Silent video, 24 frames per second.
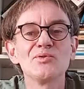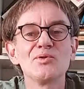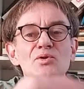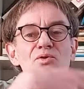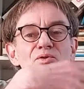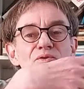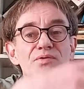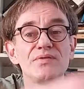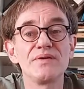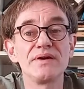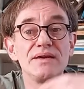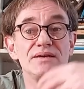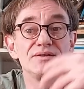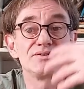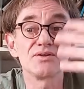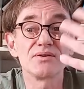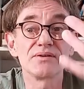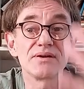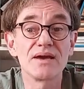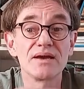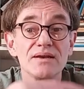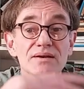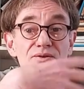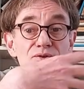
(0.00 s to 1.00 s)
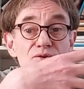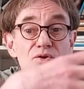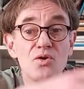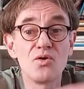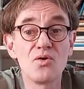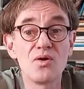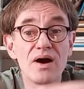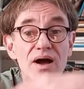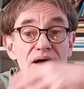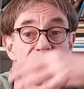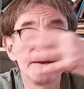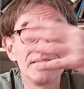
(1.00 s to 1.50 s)
those things, again,
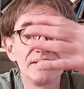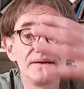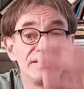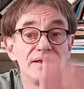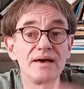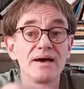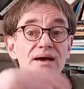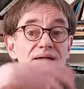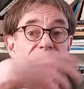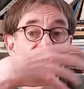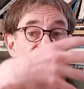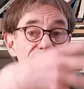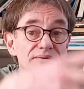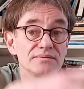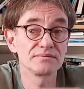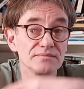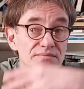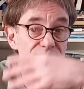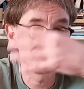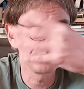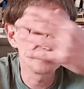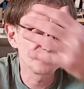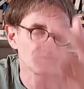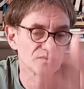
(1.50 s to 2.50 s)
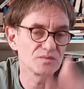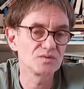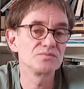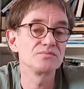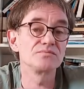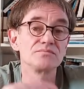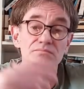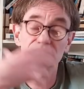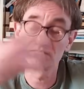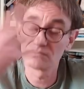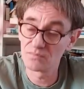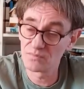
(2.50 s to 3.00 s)
go hand in hand.
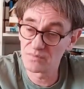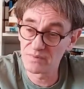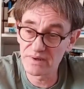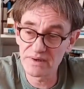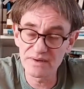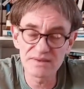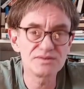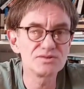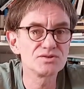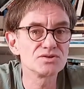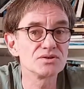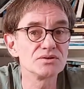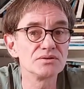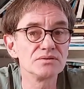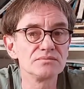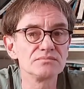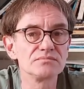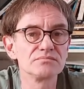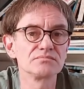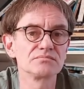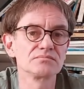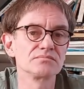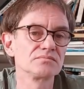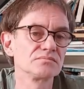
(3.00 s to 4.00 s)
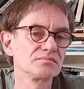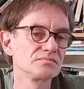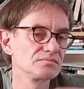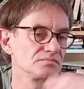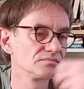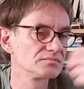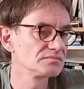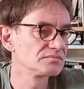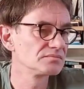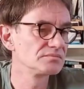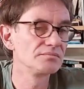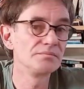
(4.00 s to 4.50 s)
Religion,
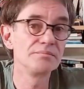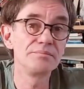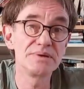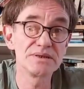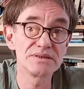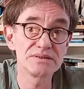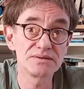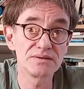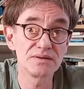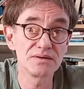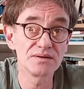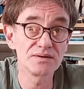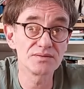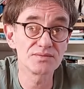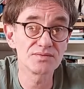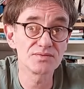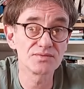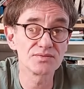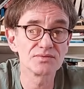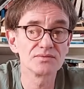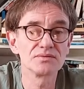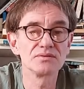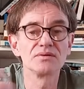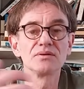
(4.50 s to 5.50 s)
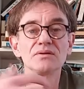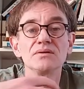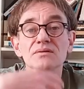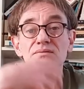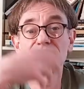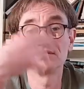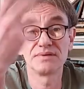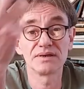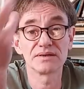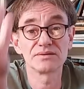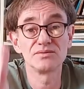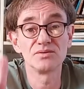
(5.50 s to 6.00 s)
business,
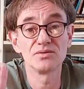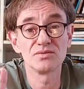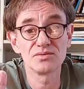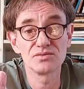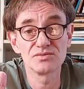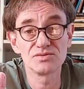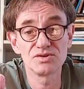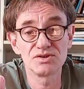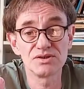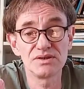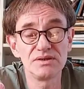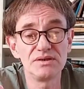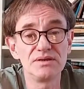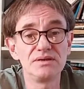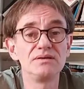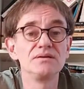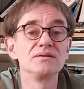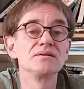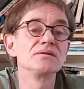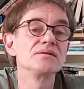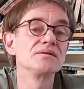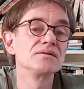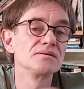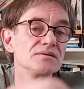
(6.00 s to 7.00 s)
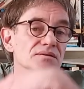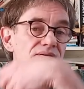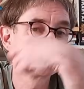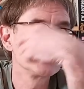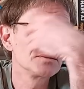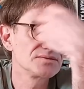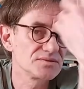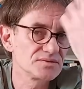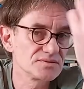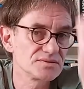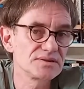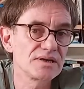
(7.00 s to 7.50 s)
technology,
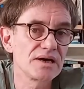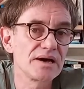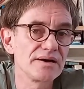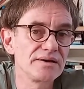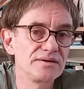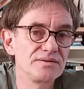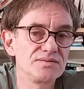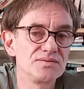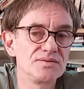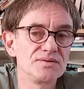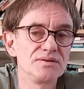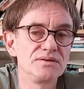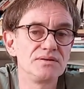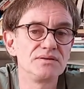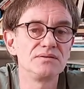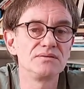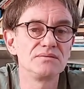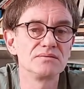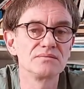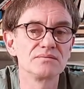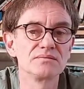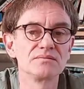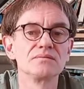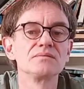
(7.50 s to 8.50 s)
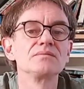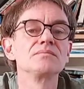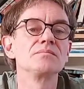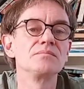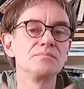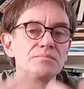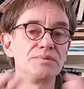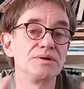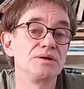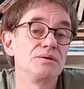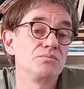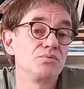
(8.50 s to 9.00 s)
society,
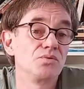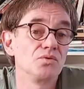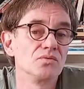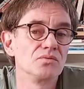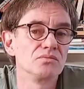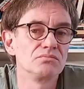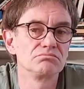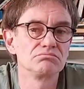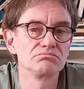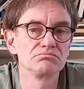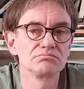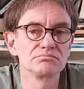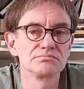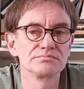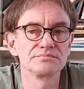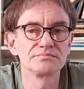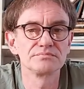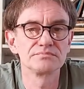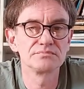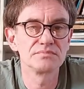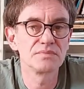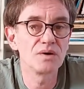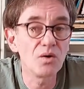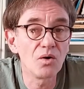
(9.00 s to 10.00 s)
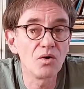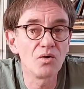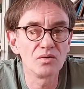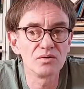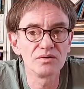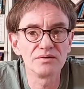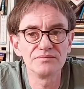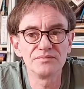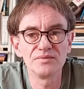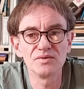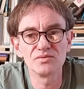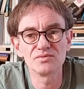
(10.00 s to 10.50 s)
people, all
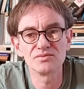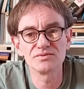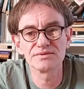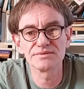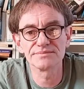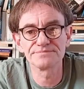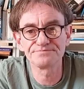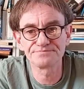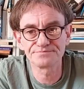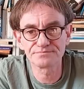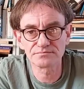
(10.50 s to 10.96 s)
of those.